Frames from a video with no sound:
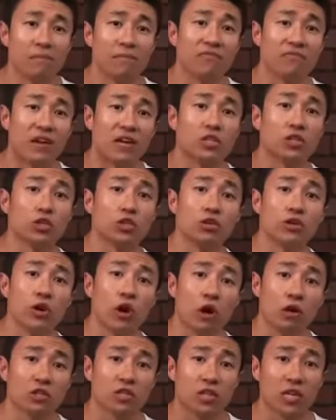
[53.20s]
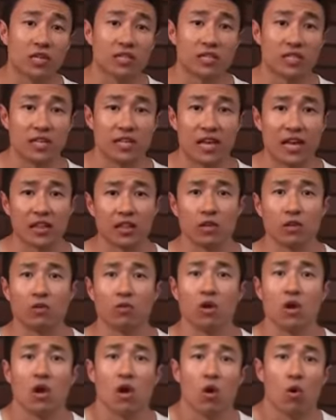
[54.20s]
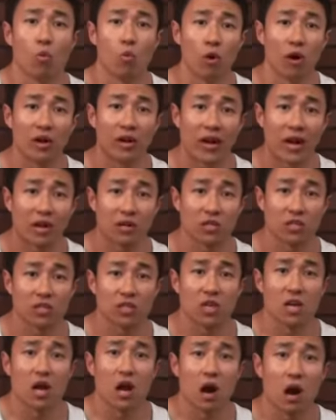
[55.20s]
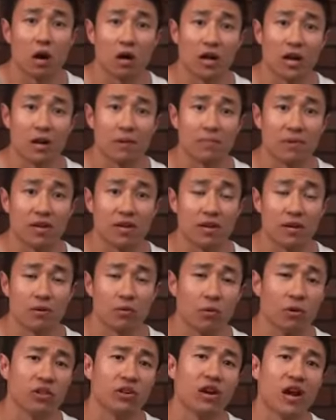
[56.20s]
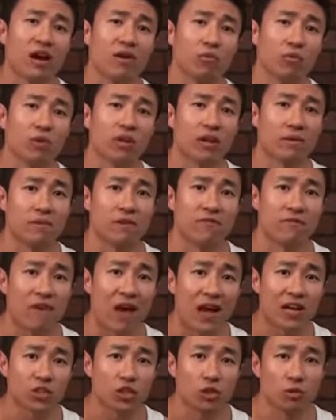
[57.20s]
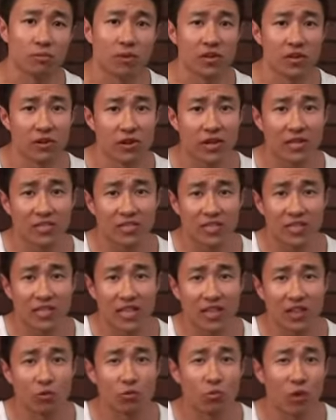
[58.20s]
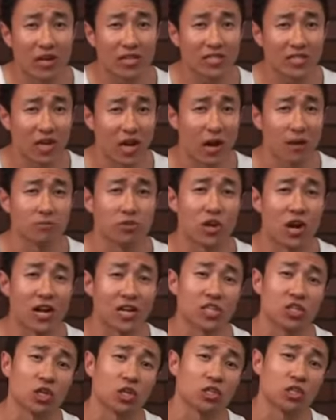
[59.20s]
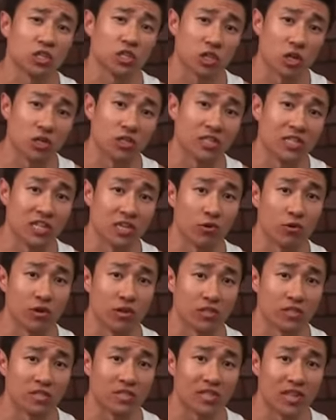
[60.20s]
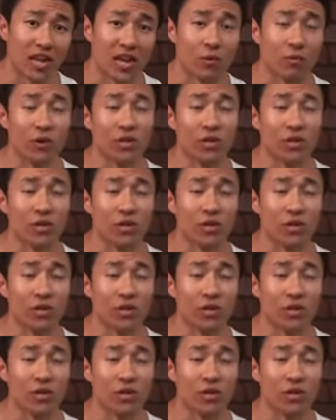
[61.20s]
Phase 2, you're also going to see that the workouts are going to be, well, they're not really going to be faster, but you're going to see that the rest times are actually start to decrease. And